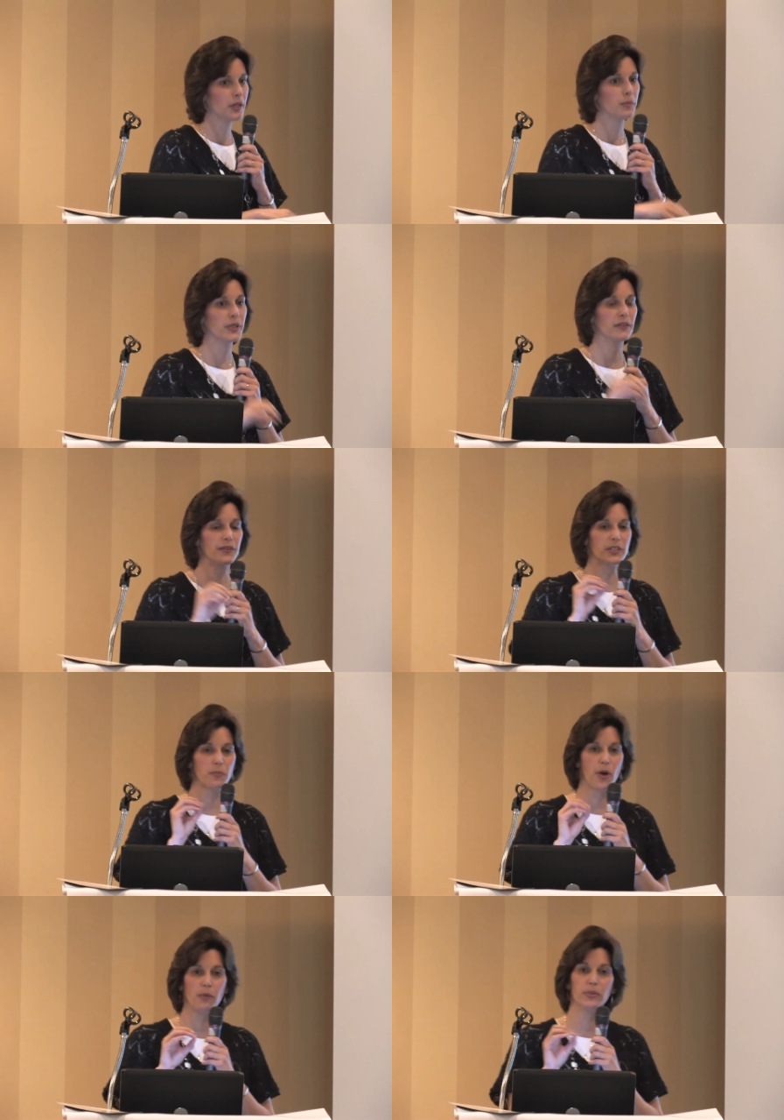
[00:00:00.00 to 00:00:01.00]
But if it's
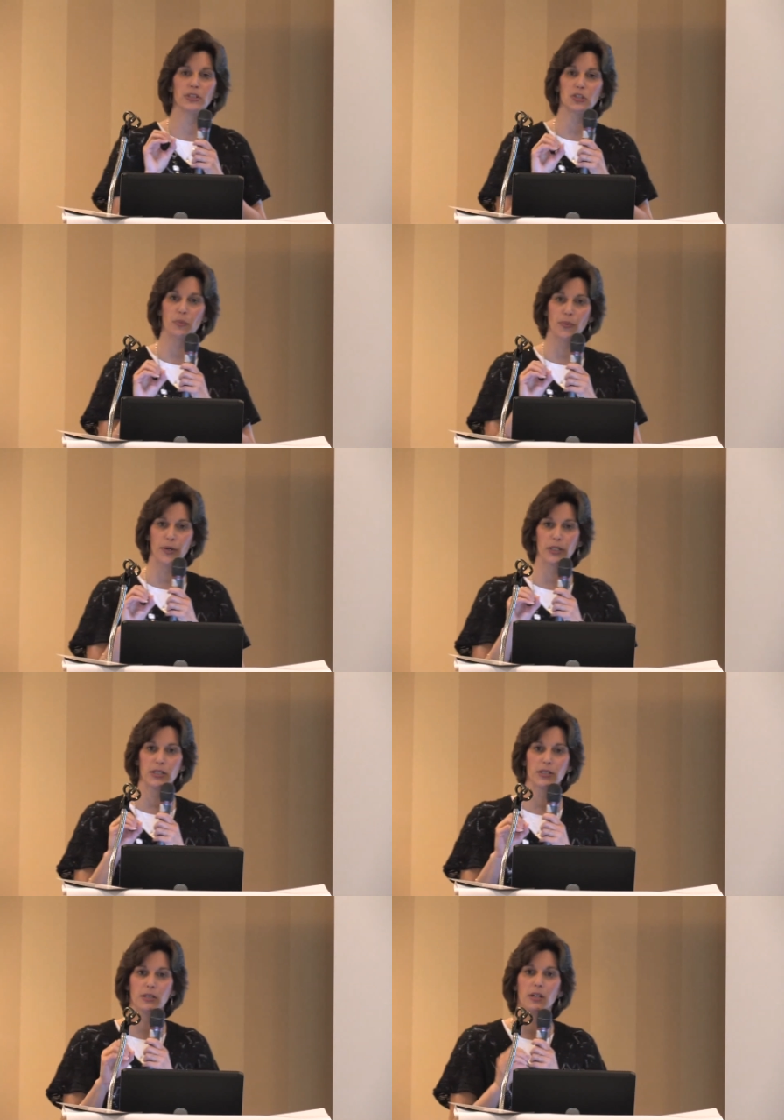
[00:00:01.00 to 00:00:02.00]
published
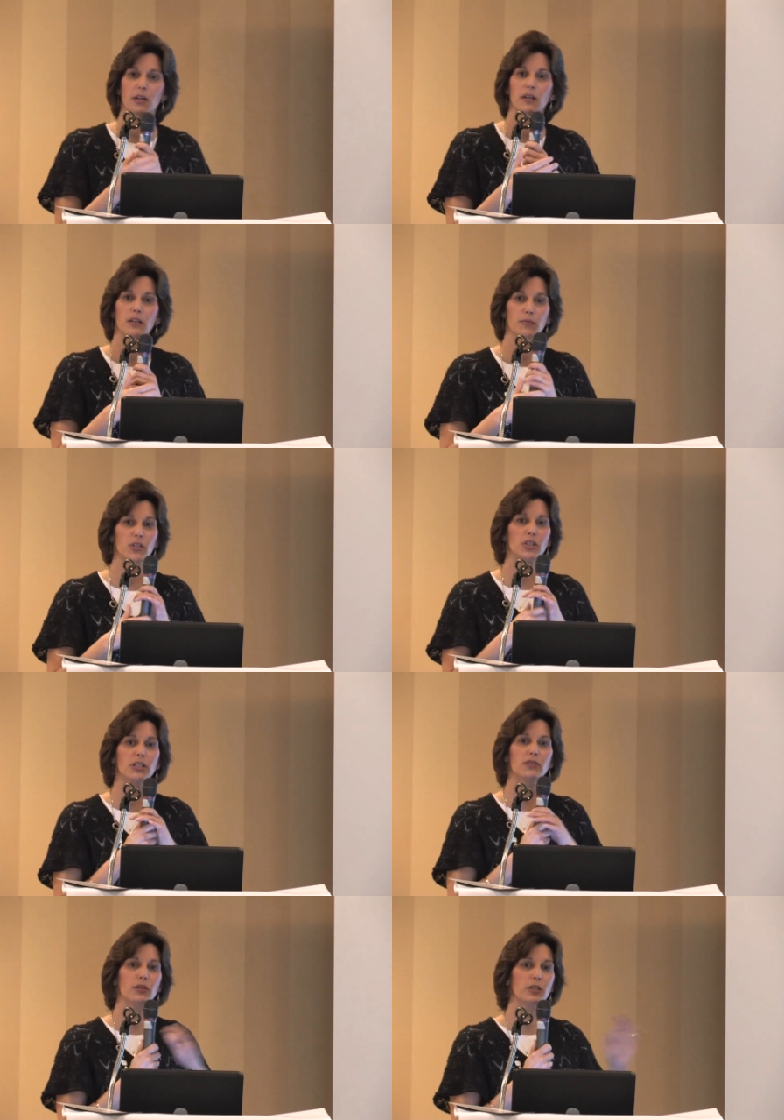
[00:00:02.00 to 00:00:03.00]
print, the
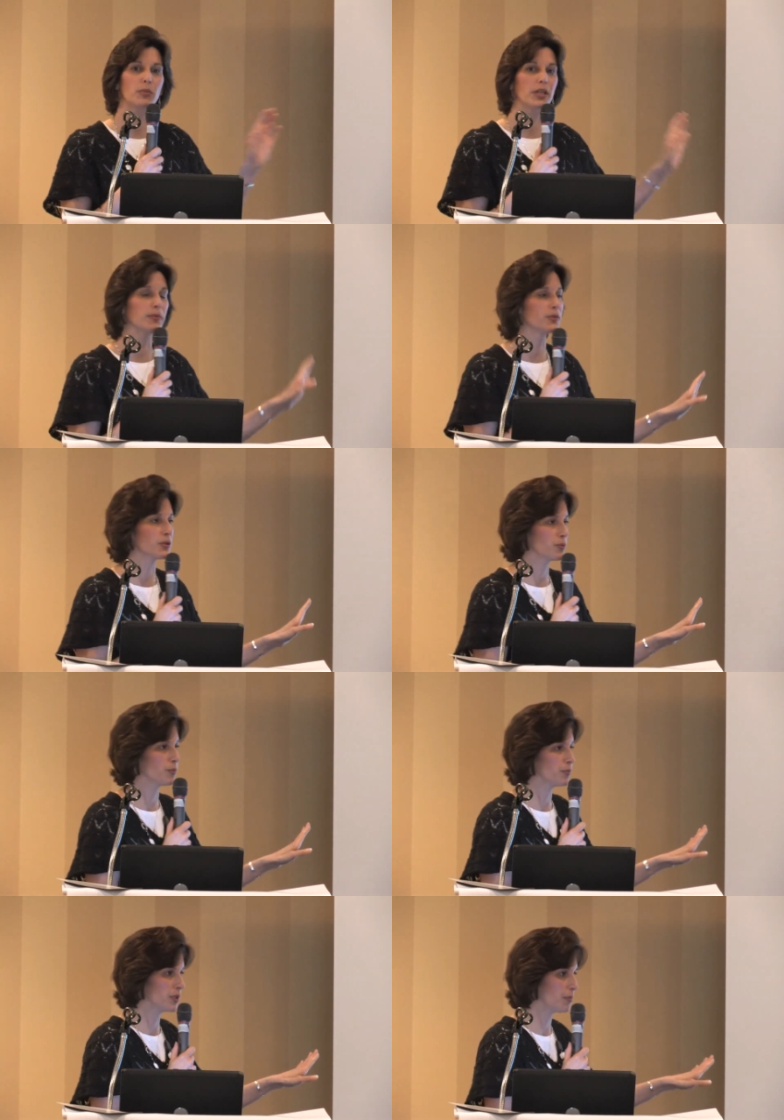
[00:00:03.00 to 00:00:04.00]
machine's going to be able to
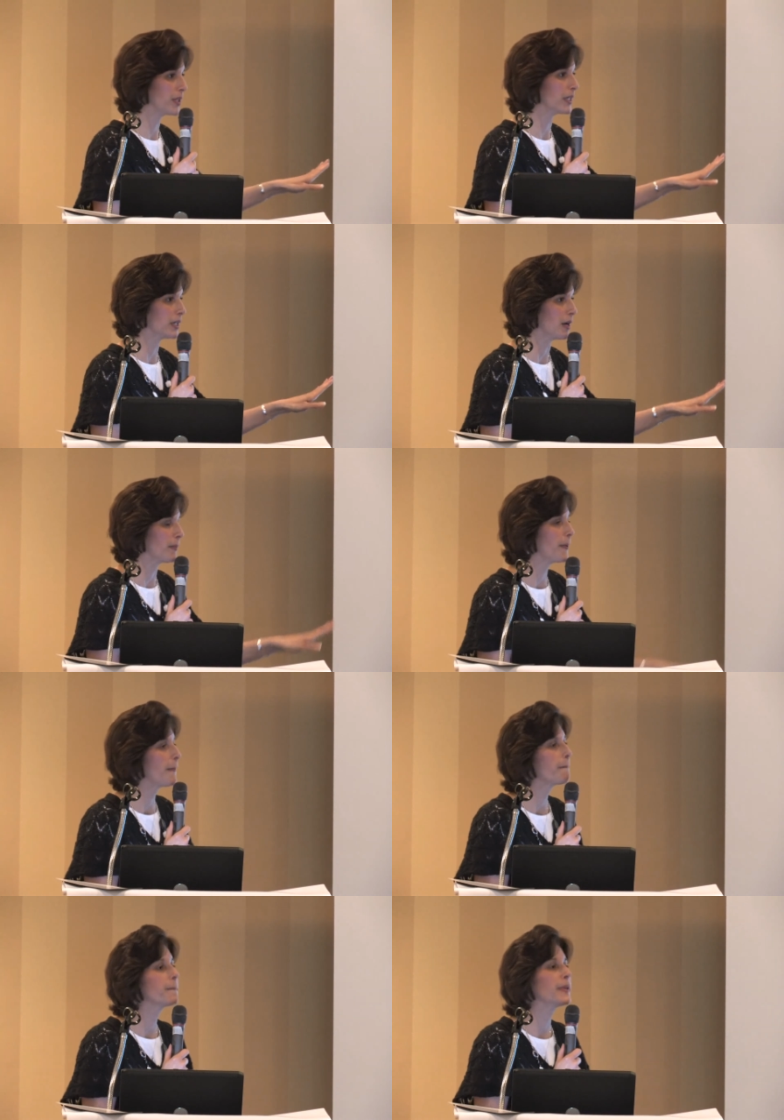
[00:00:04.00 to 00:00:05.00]
pick it up.
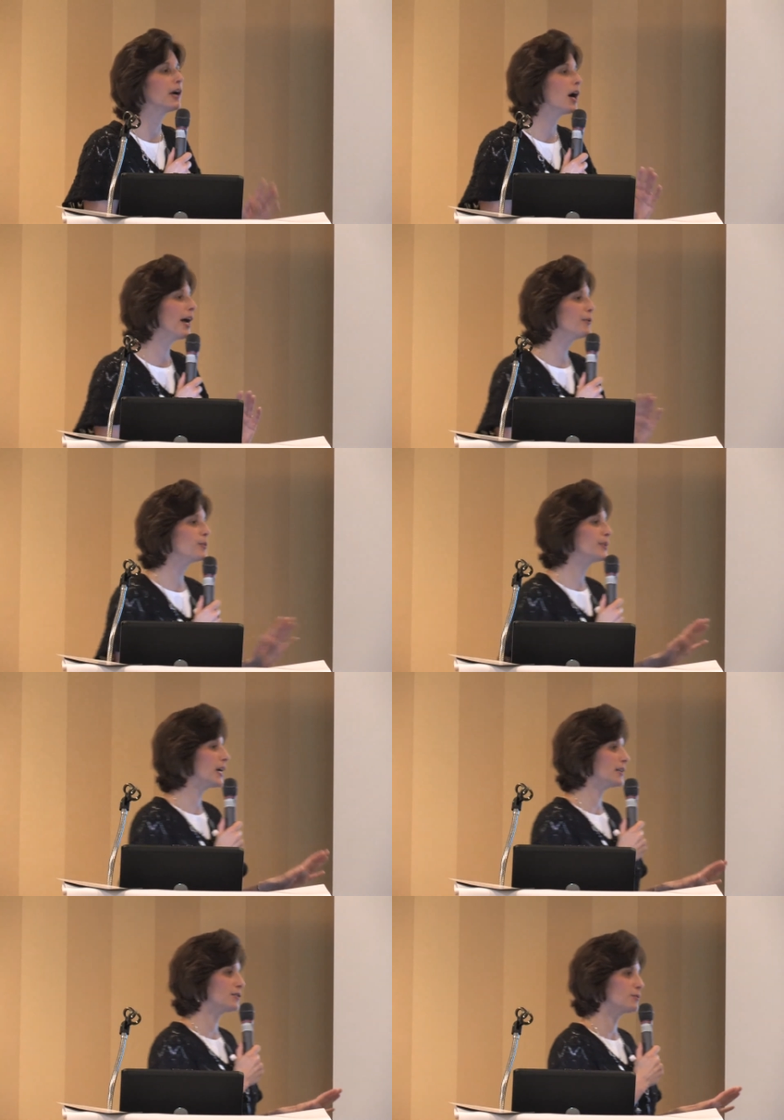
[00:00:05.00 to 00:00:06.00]
Now, I will be
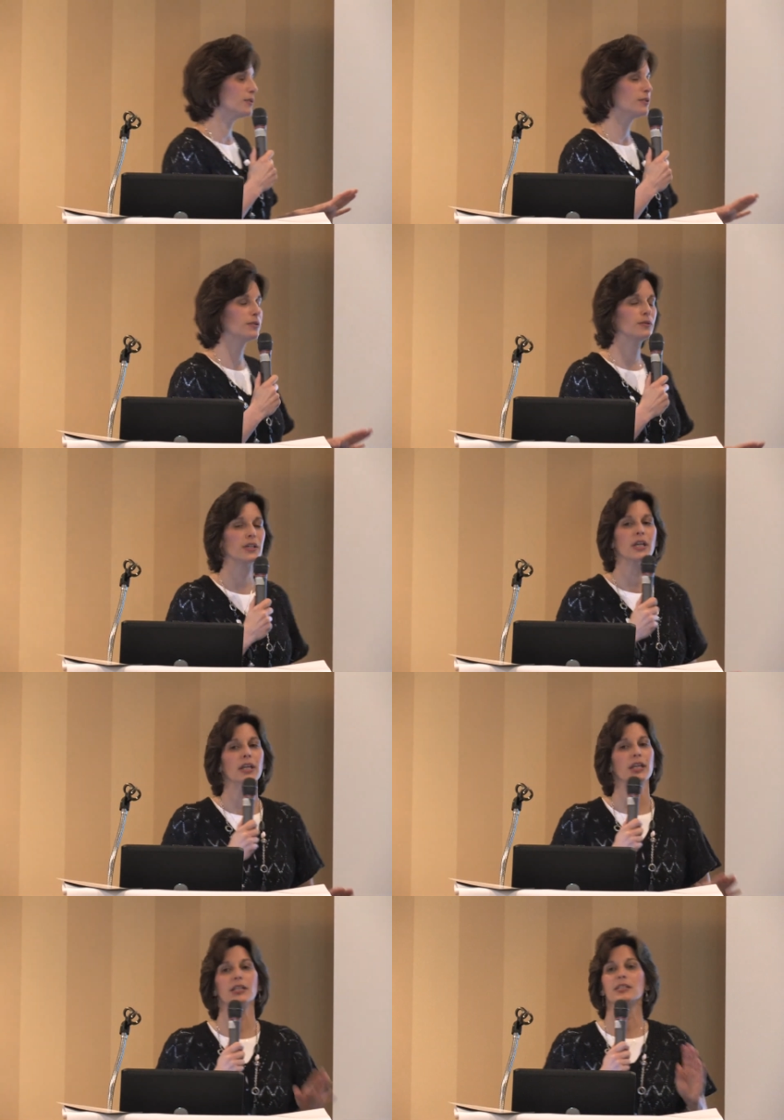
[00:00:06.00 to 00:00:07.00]
honest with you,
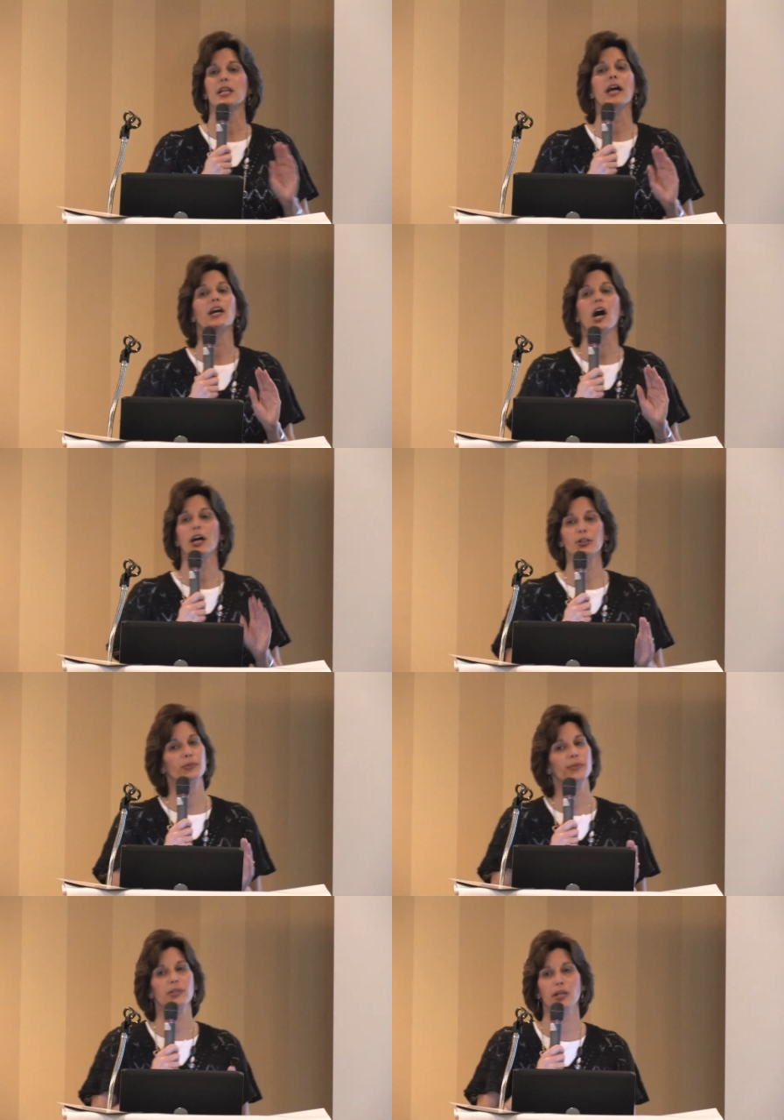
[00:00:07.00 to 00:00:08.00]
it is not
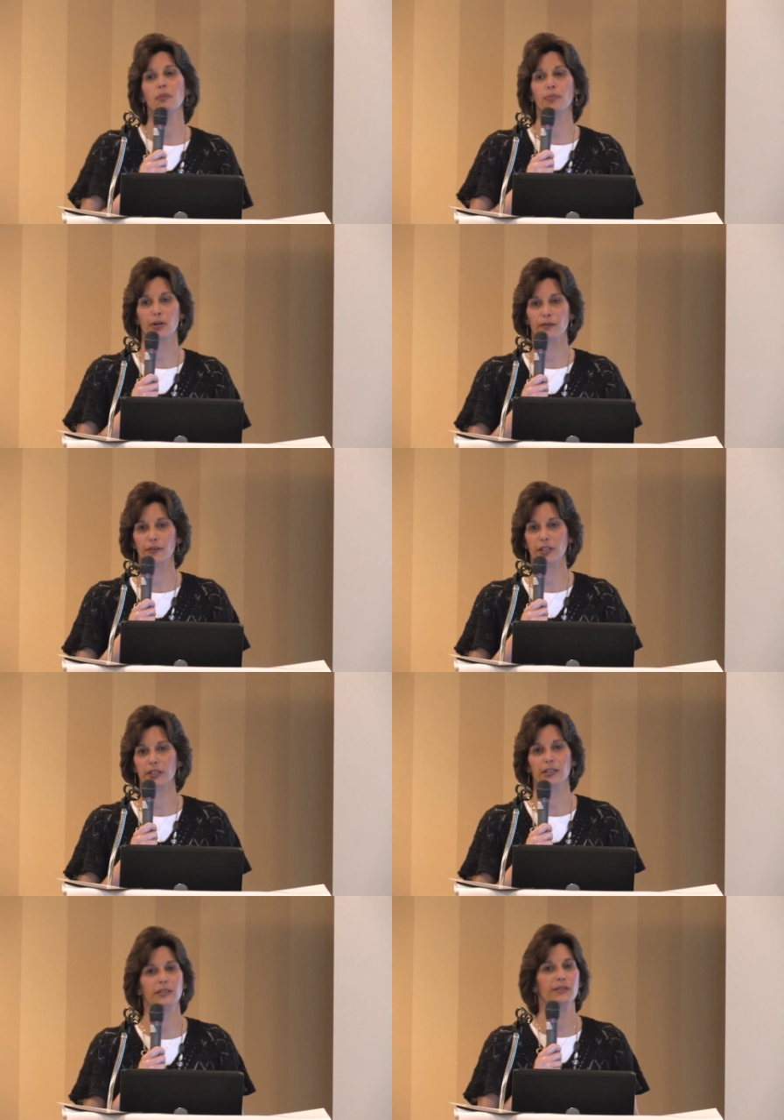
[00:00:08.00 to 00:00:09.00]
100%
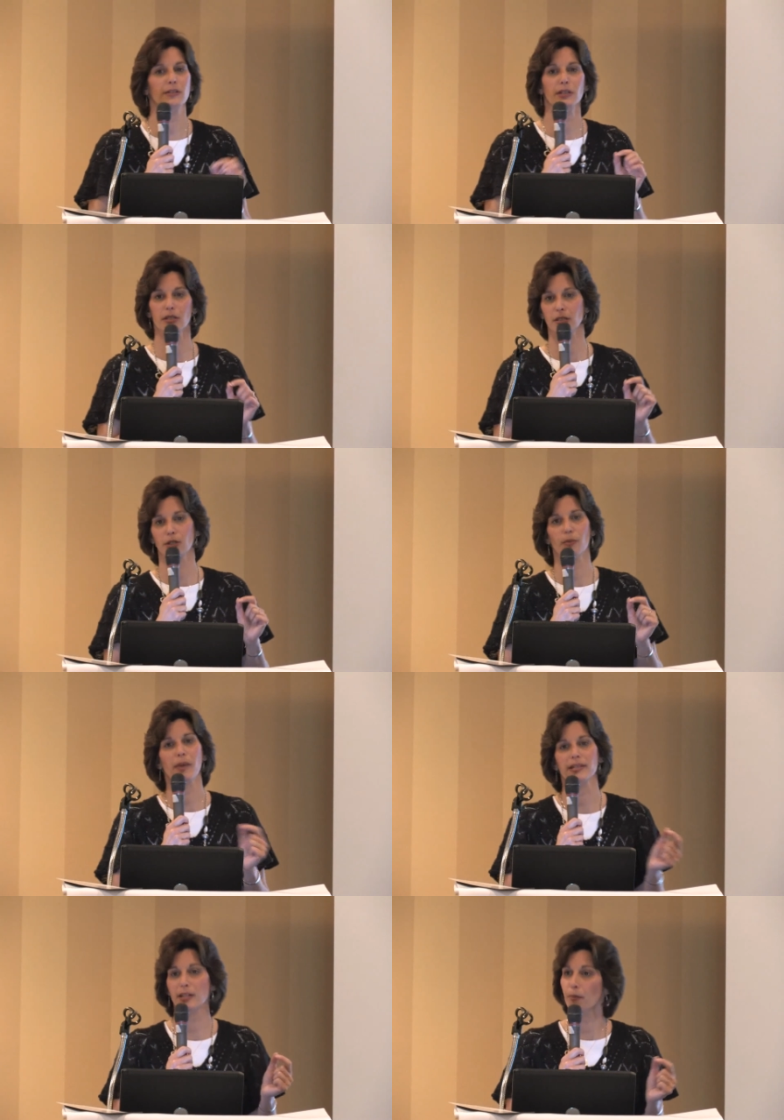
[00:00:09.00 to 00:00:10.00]
perfect. It's going to,
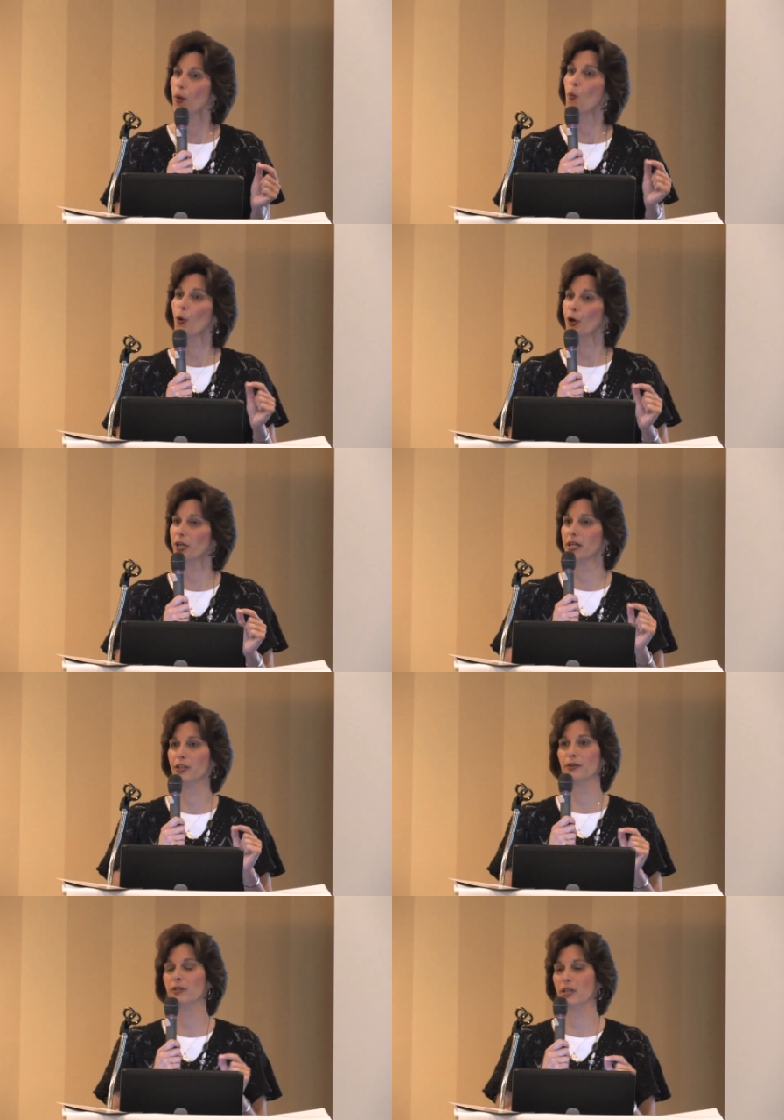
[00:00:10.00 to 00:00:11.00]
mess up a word
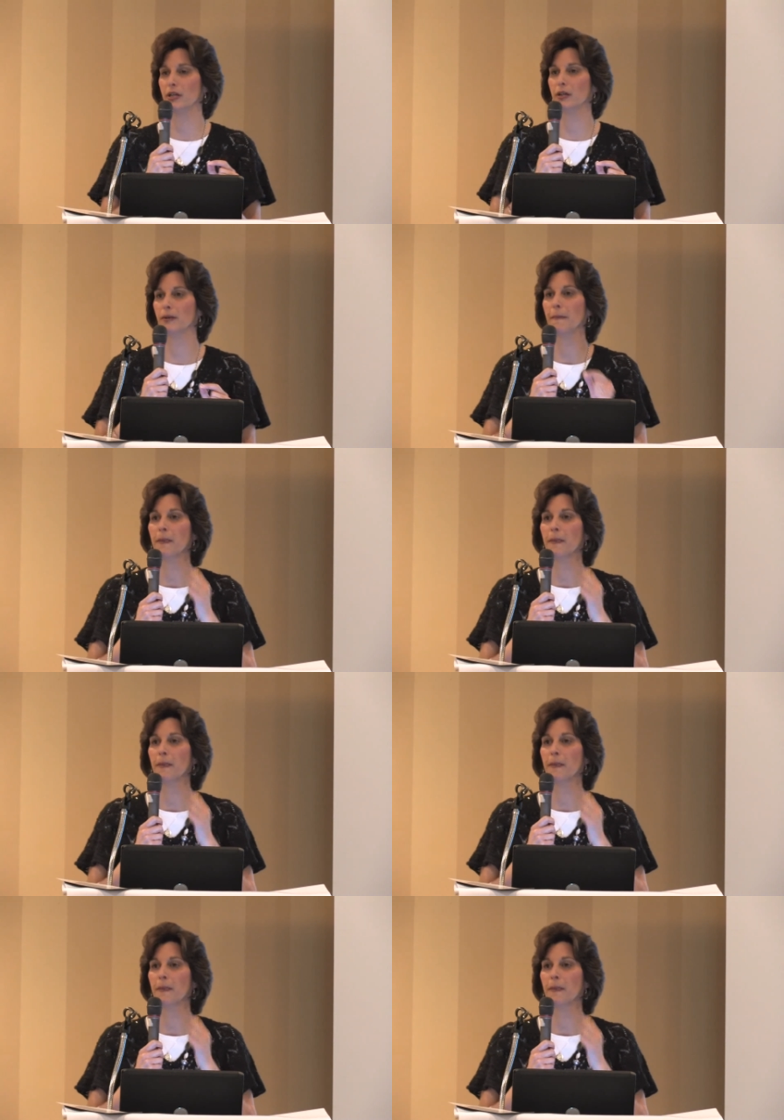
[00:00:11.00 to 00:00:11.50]
here or there.